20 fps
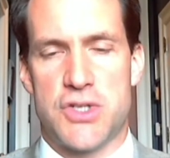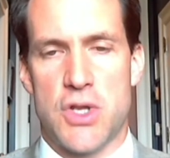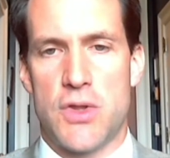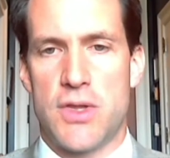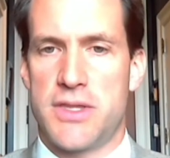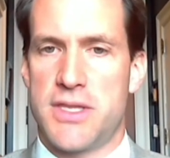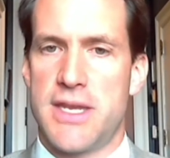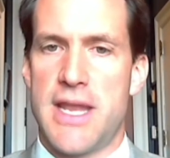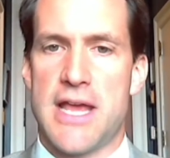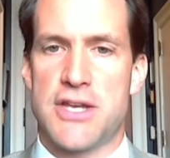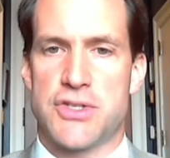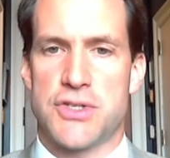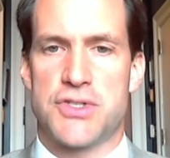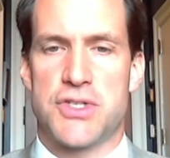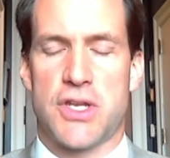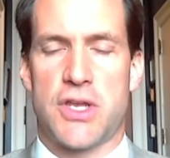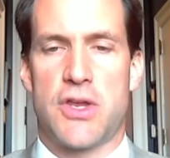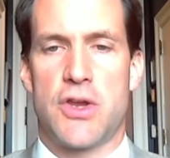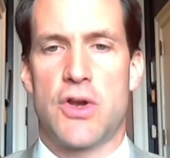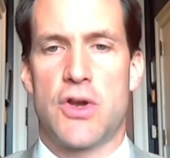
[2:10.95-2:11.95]
that the National
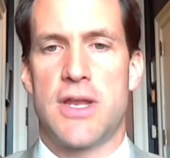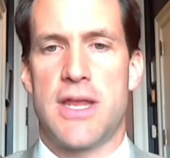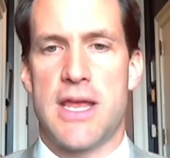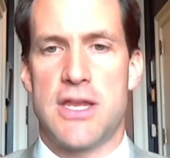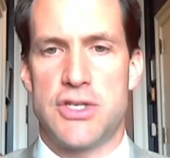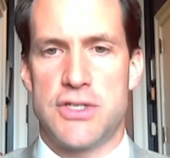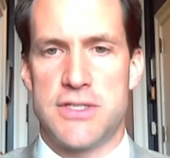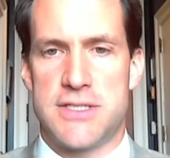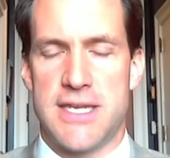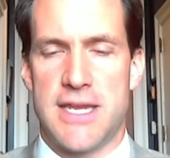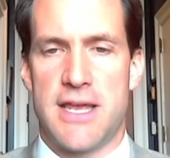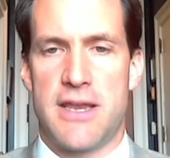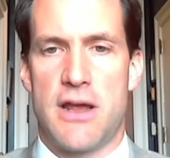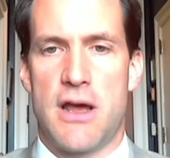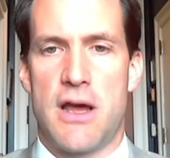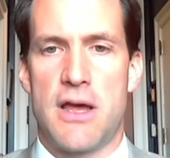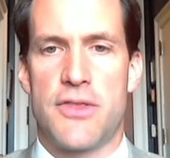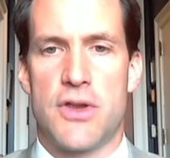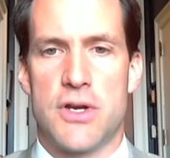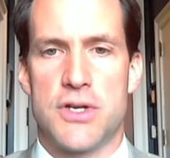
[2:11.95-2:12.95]
Security Agency and
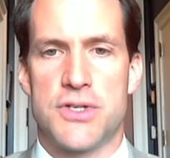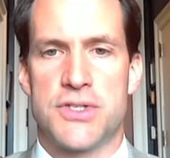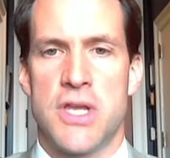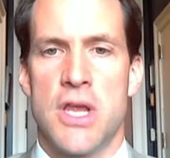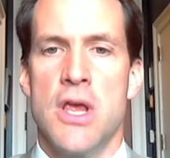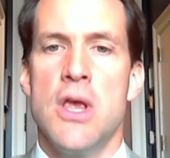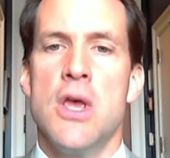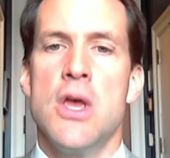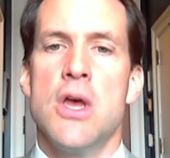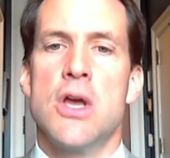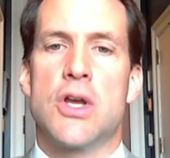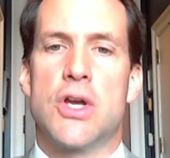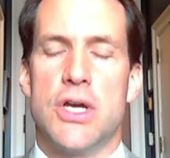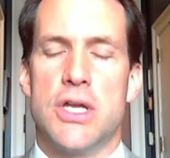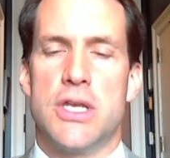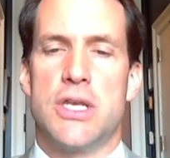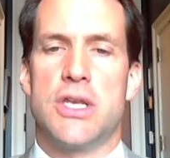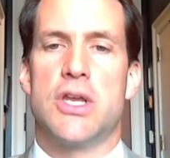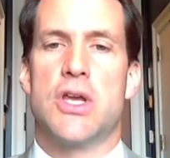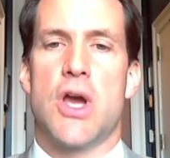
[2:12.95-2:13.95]
others
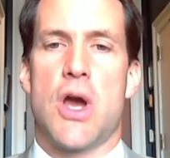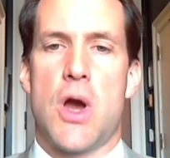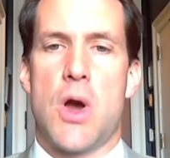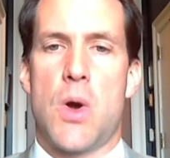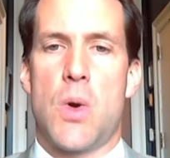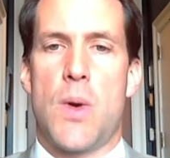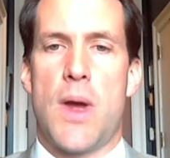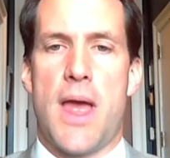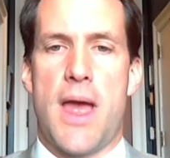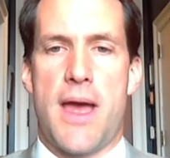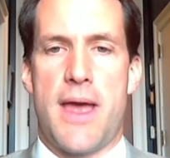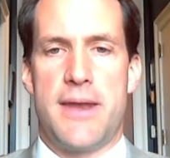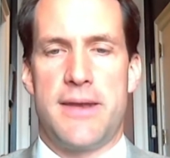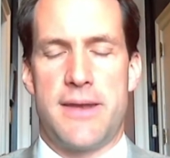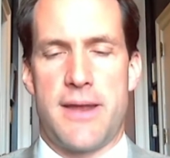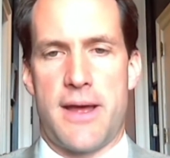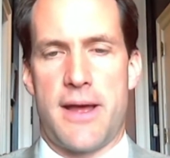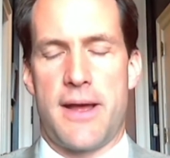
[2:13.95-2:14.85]
could go and